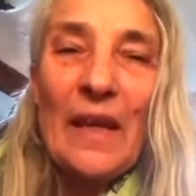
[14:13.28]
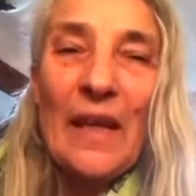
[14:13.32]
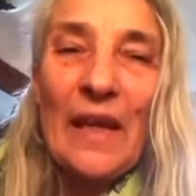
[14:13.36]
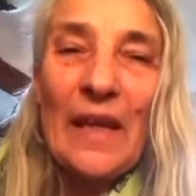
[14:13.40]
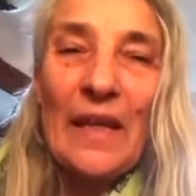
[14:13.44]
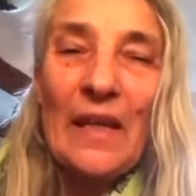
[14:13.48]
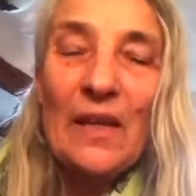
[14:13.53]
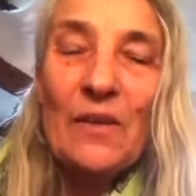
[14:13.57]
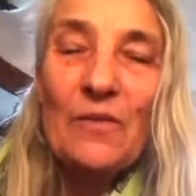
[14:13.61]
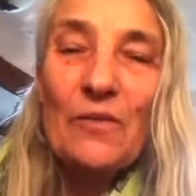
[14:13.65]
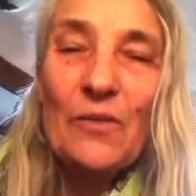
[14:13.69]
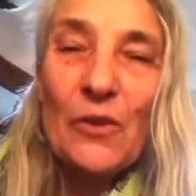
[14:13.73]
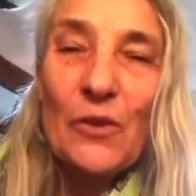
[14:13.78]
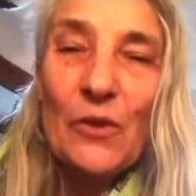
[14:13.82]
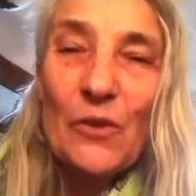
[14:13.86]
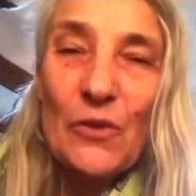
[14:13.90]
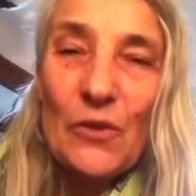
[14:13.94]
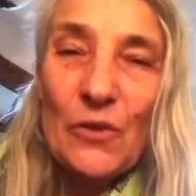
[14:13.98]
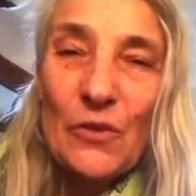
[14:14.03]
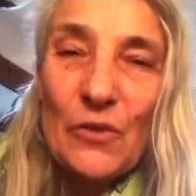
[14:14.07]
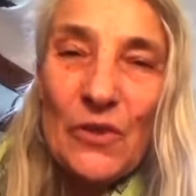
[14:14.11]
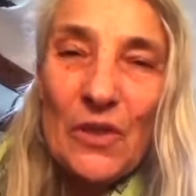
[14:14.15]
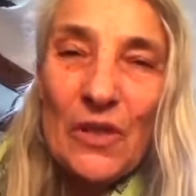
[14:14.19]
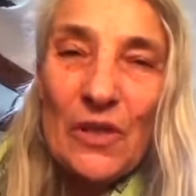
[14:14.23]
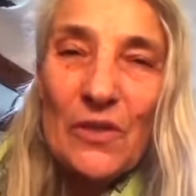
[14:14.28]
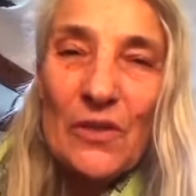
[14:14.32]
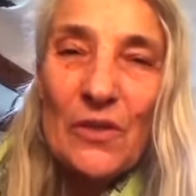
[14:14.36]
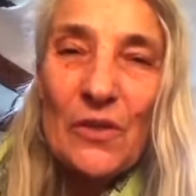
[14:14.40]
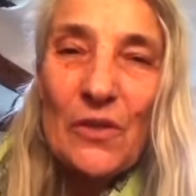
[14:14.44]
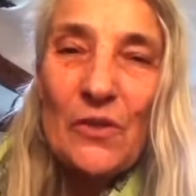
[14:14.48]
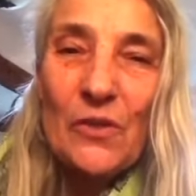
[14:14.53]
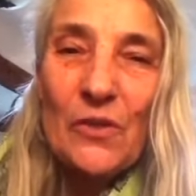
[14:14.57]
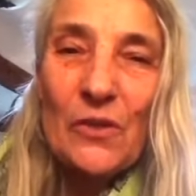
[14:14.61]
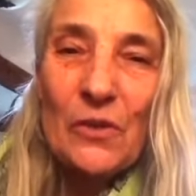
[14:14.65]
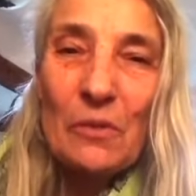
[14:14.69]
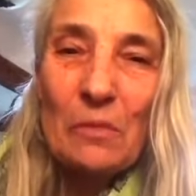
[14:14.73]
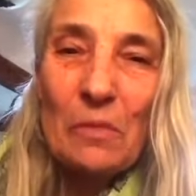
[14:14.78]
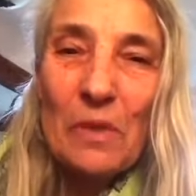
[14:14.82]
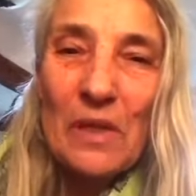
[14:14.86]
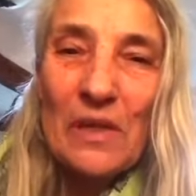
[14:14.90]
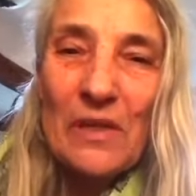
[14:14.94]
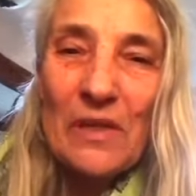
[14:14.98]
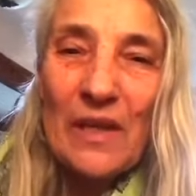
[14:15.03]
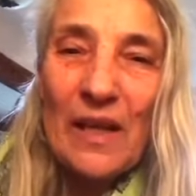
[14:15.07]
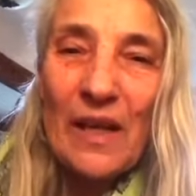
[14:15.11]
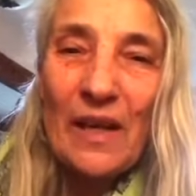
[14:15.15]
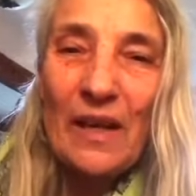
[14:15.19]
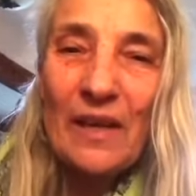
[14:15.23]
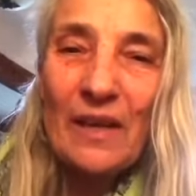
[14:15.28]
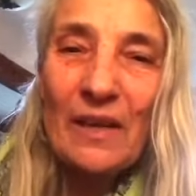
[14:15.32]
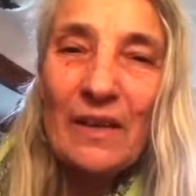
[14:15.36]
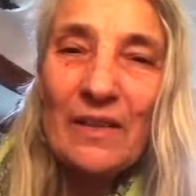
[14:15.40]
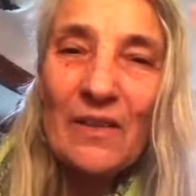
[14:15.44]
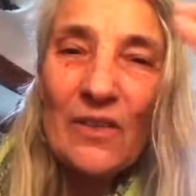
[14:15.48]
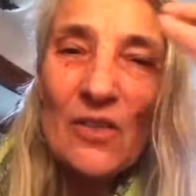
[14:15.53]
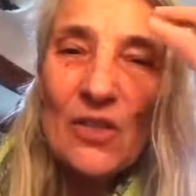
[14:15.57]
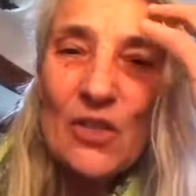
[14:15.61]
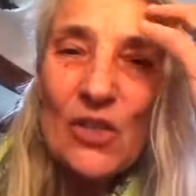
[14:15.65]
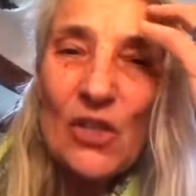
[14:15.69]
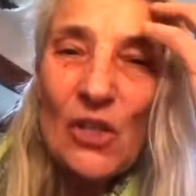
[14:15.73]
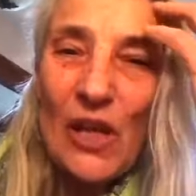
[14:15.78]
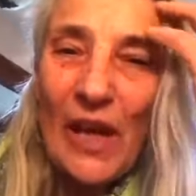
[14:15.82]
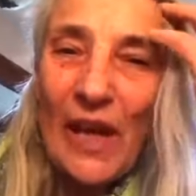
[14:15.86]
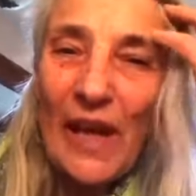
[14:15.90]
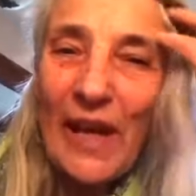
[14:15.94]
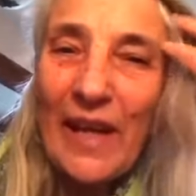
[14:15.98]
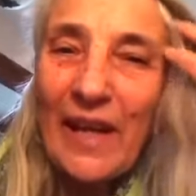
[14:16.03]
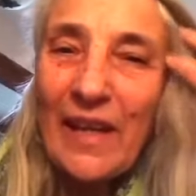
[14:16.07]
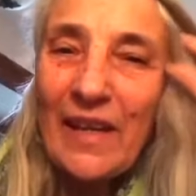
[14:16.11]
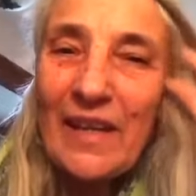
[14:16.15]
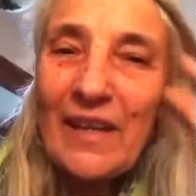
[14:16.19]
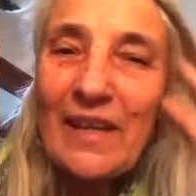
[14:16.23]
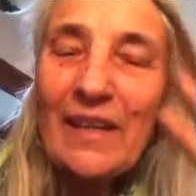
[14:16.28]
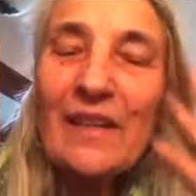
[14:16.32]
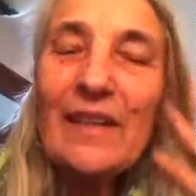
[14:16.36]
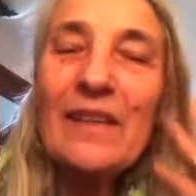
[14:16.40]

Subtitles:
And if you do need to go on media, check